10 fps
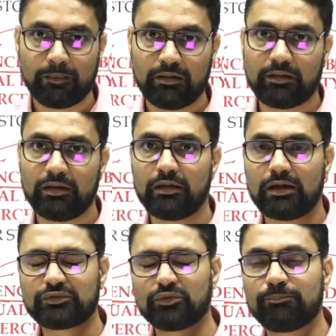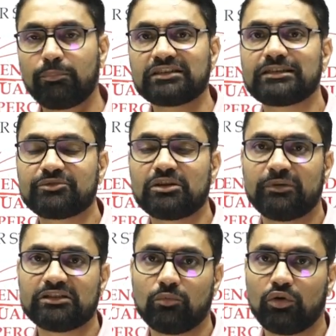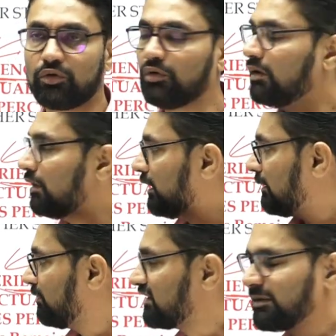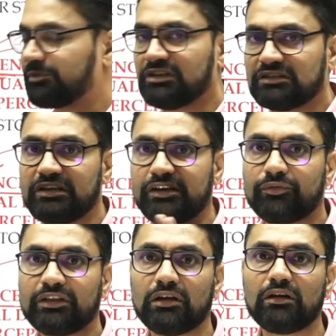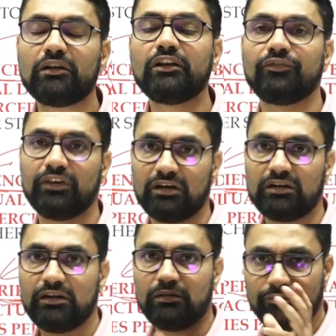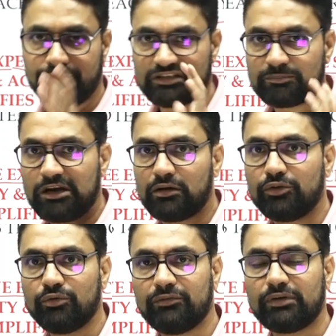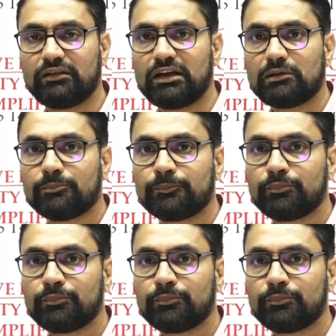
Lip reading: Okay, and so perception plays more role, and perception is linked with the difficulty. First part, you define that.